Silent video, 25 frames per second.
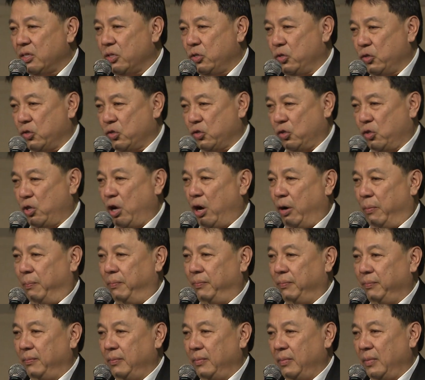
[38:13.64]
to stop,
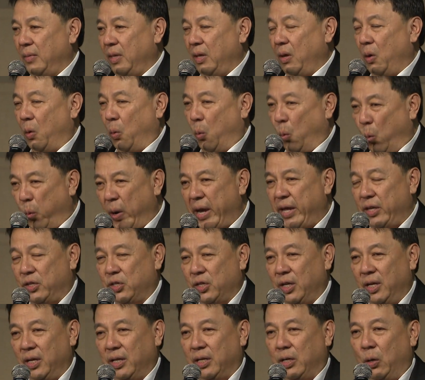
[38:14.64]

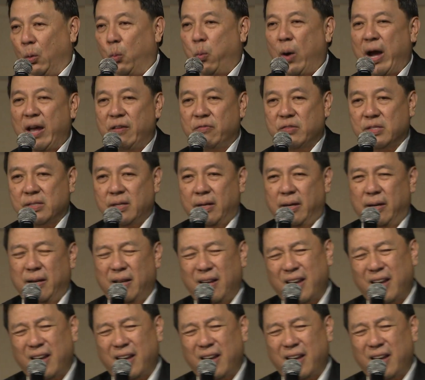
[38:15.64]
which the wife said,